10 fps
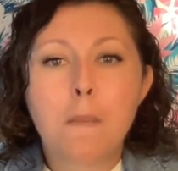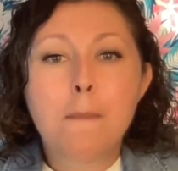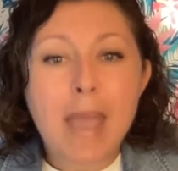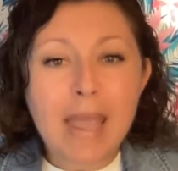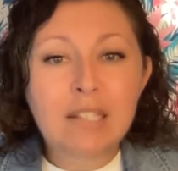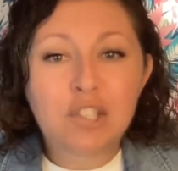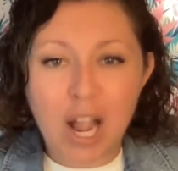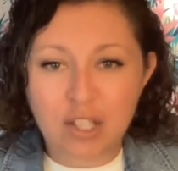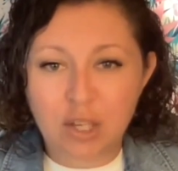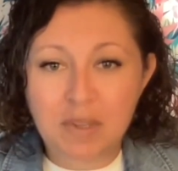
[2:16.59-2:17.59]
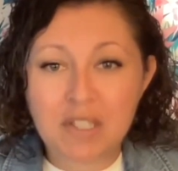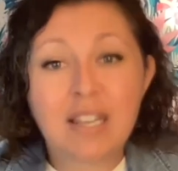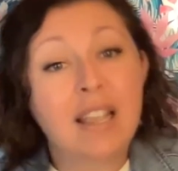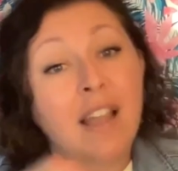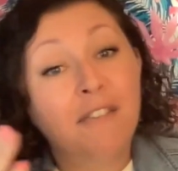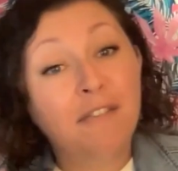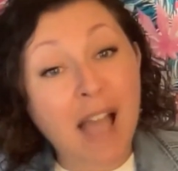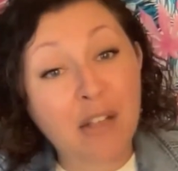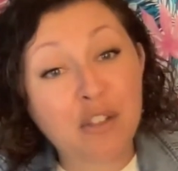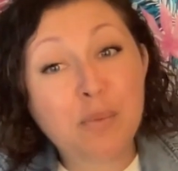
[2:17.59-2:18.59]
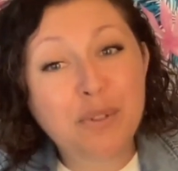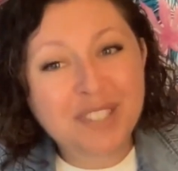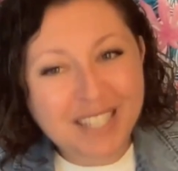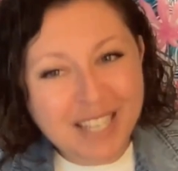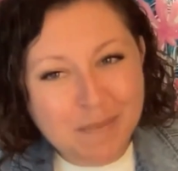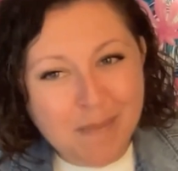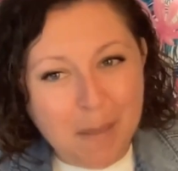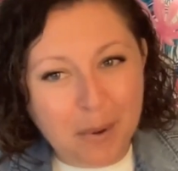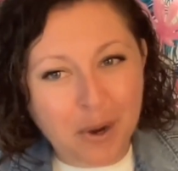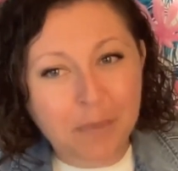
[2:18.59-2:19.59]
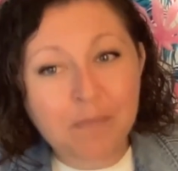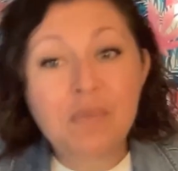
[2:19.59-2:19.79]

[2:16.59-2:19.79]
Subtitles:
make ChatGPT a valuable team member